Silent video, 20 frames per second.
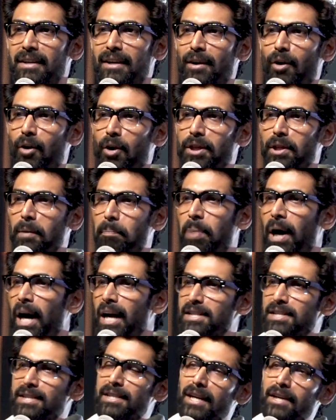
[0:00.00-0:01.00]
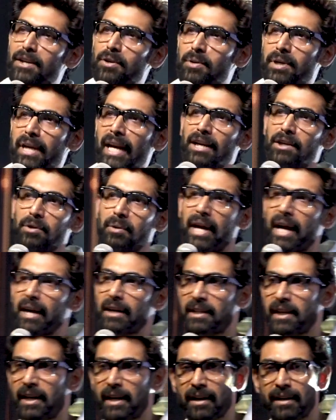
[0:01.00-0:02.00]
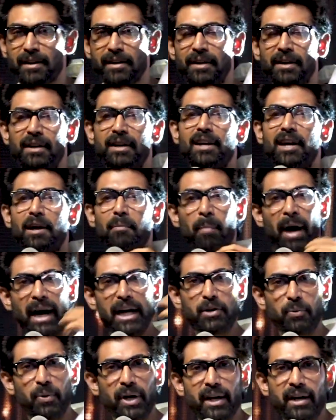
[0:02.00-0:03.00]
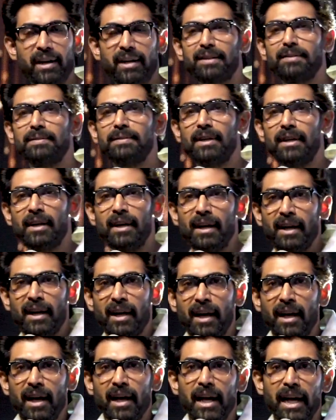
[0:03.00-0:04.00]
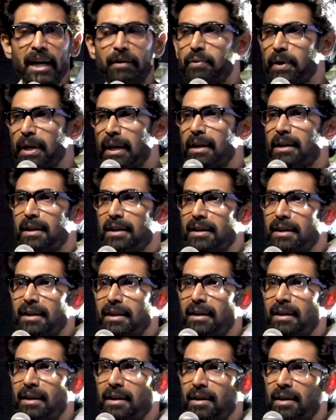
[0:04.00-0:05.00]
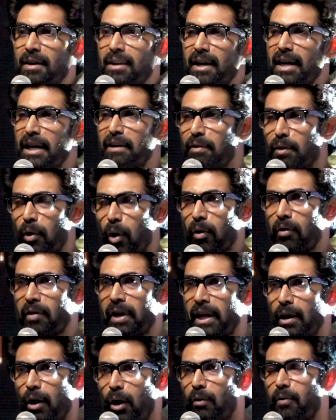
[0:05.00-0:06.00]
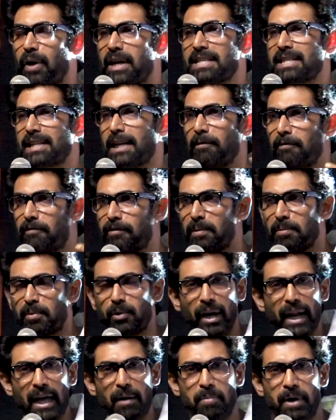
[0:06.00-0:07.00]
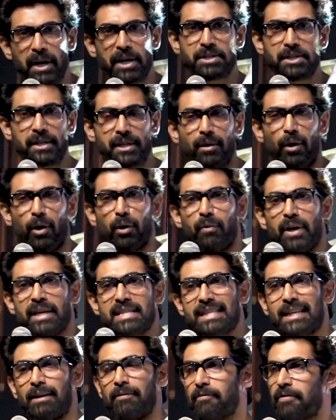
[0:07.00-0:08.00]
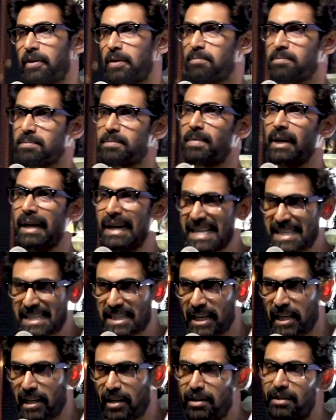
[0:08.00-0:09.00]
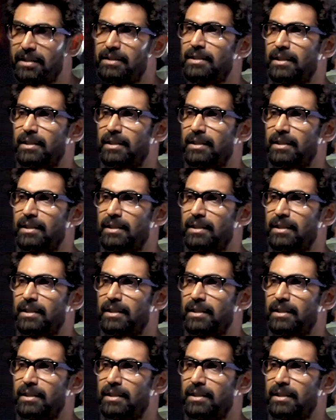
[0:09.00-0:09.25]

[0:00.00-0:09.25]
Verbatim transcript: or the paths that you take to get there might vary. It will, it will already always come from collaboration, always come from listening.